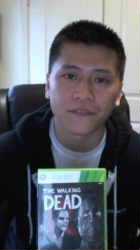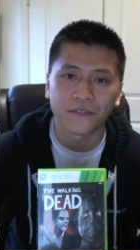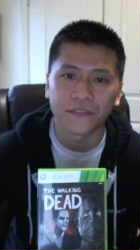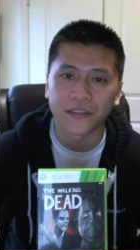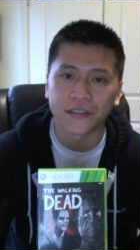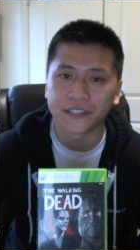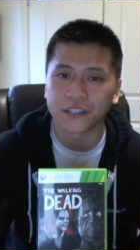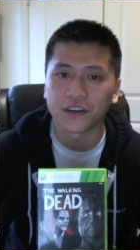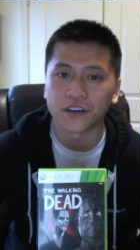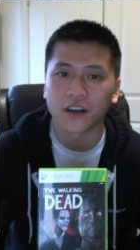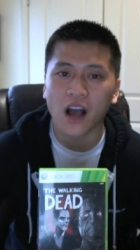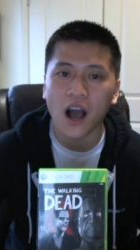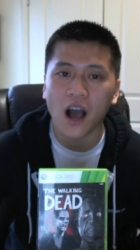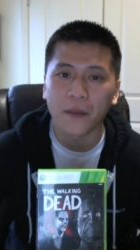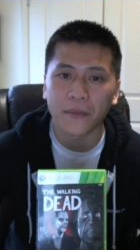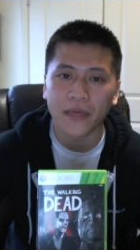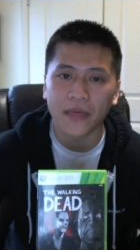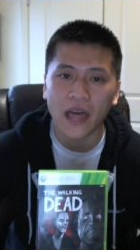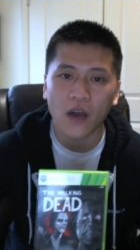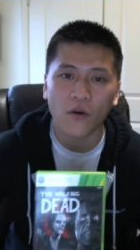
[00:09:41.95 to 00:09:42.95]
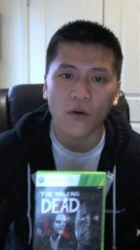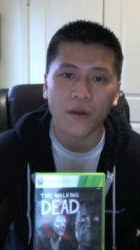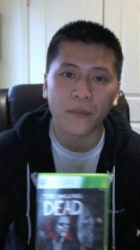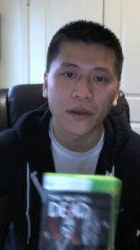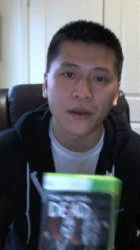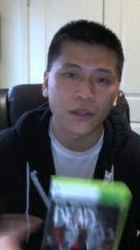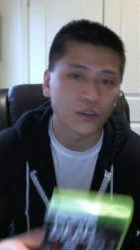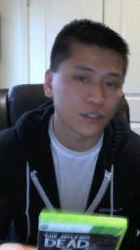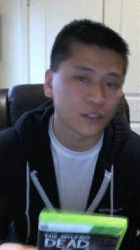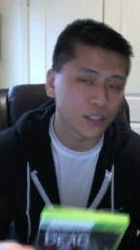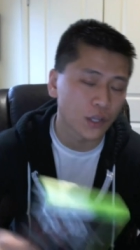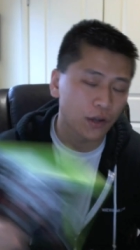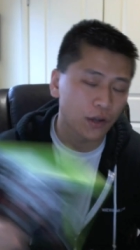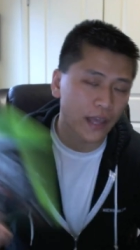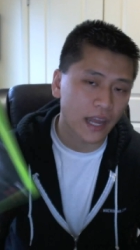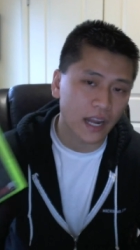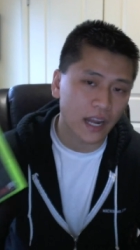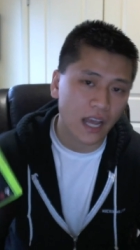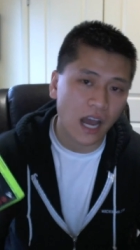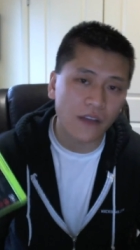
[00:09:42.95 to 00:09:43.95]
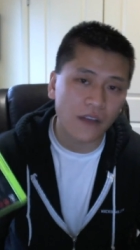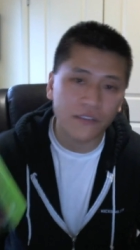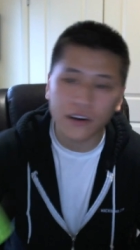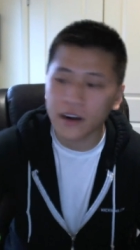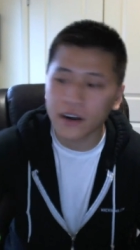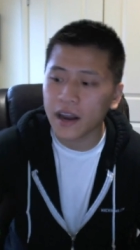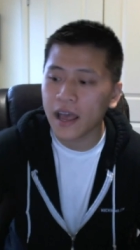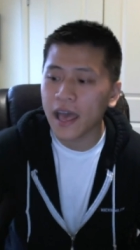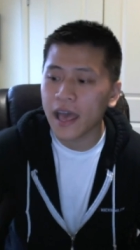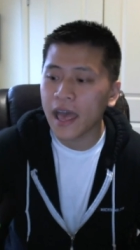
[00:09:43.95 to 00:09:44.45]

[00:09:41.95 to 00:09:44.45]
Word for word: physical copy that way, but you'll still get a cover.